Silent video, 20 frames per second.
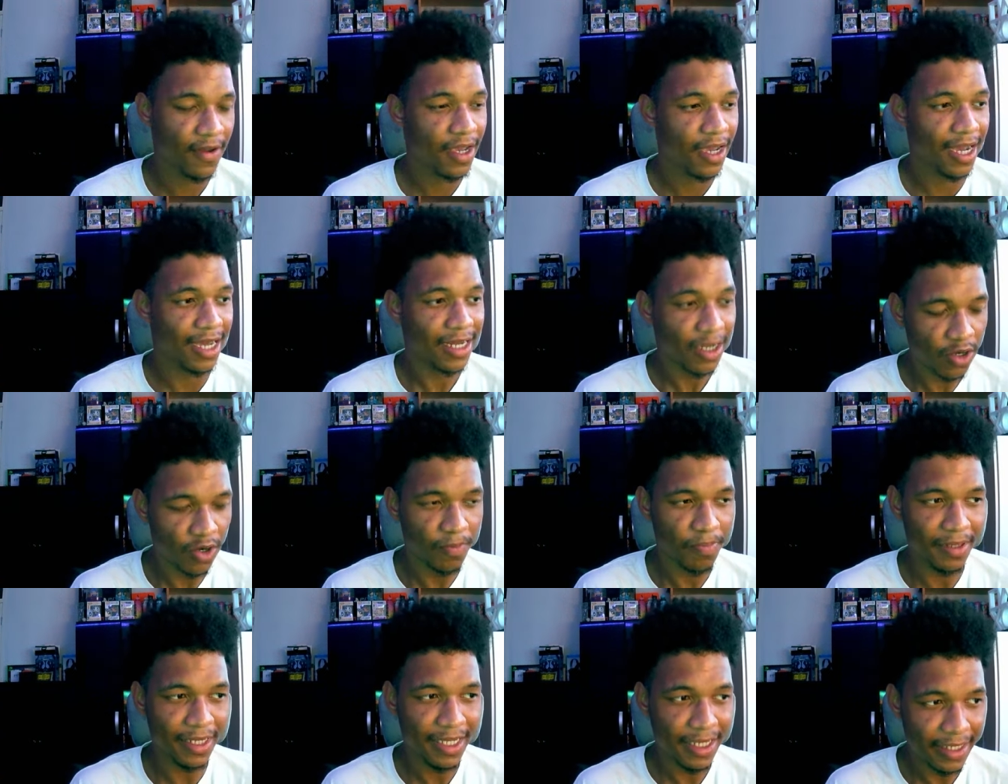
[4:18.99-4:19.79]
and I
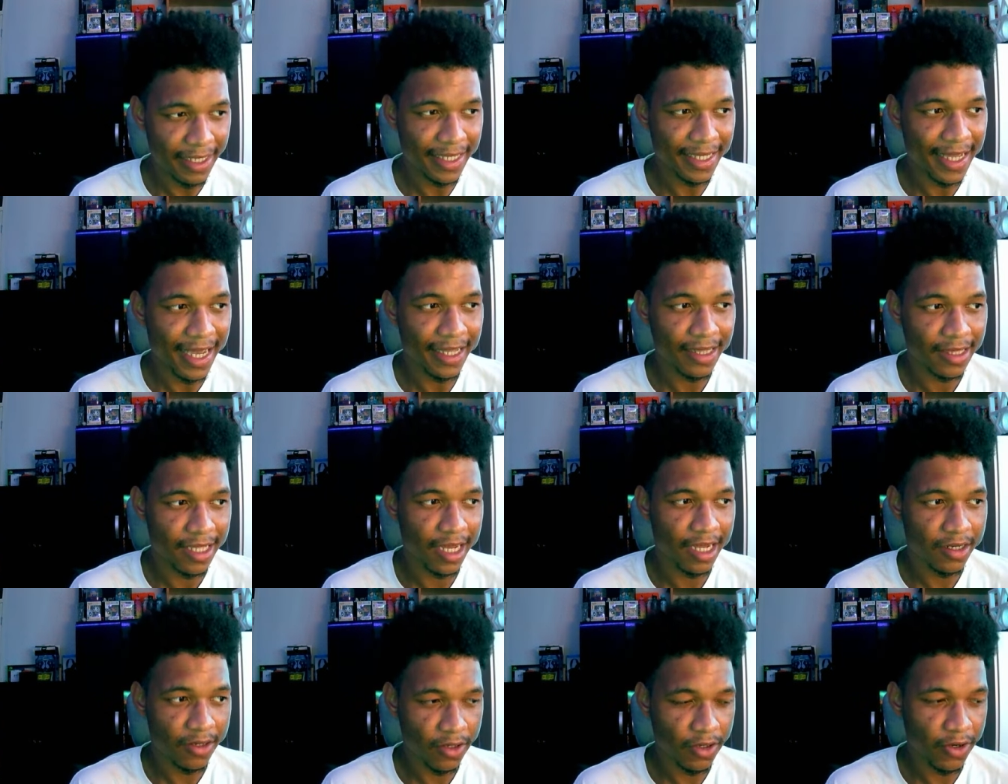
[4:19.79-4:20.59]
completely get that
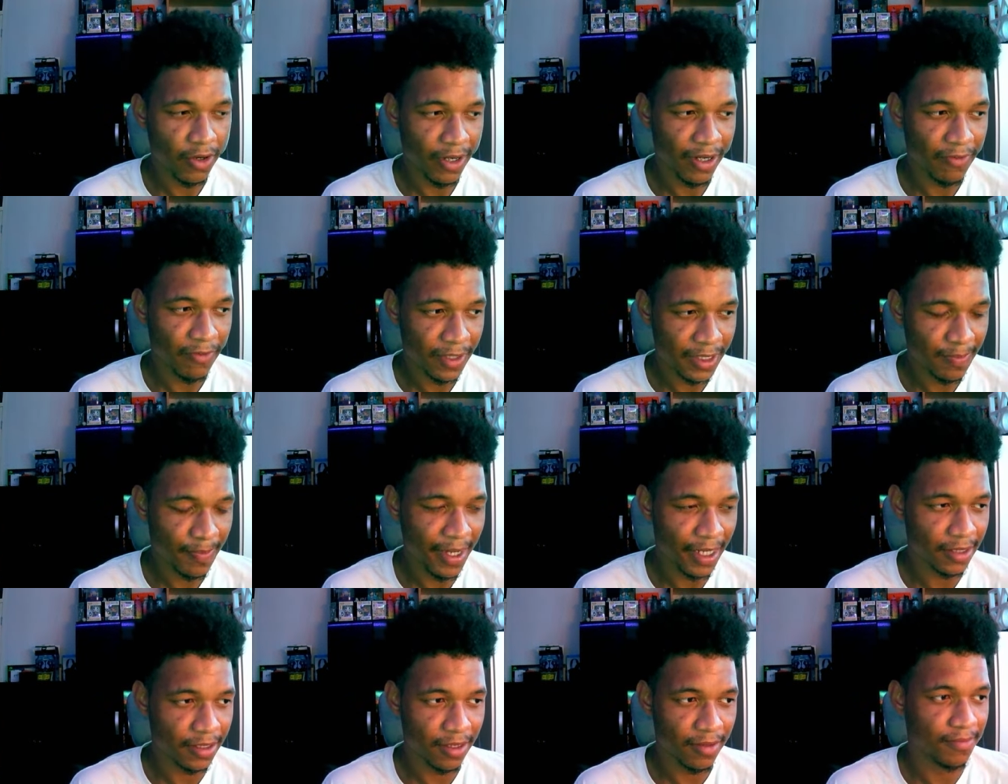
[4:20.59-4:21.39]
and I,
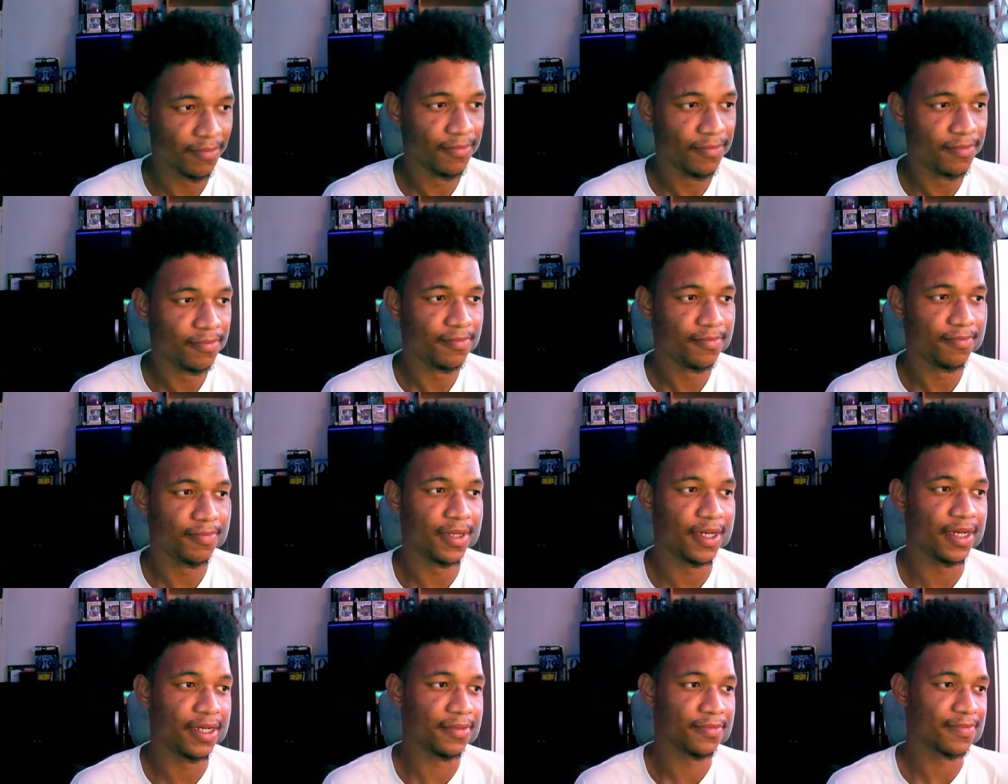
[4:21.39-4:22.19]
respect him.
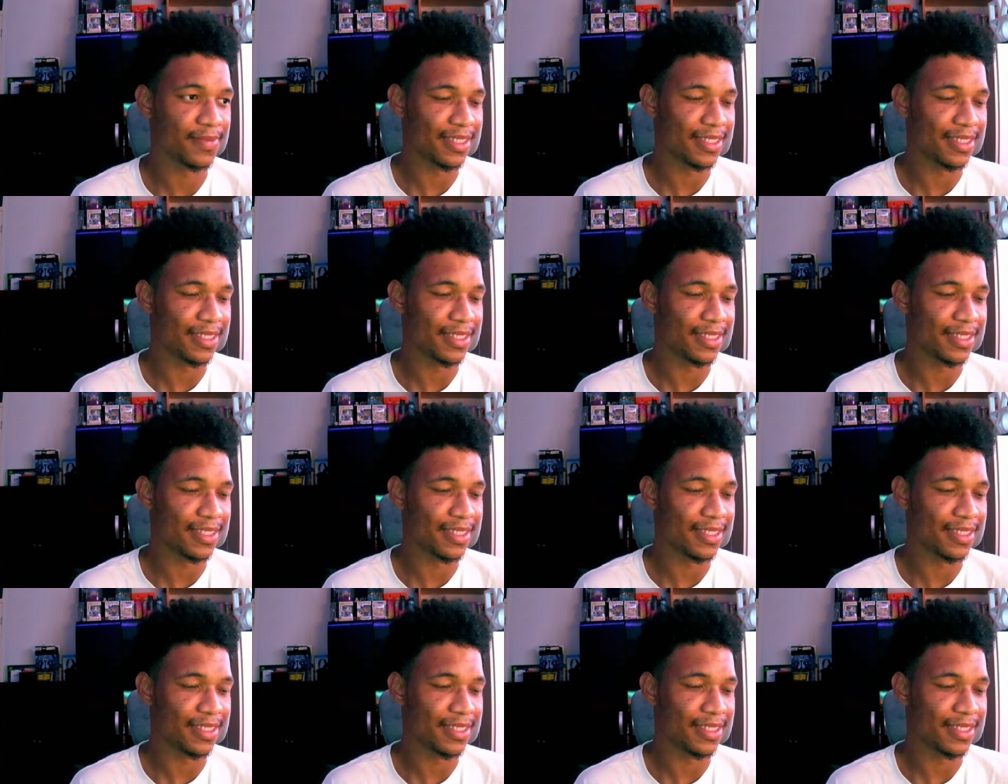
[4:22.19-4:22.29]
But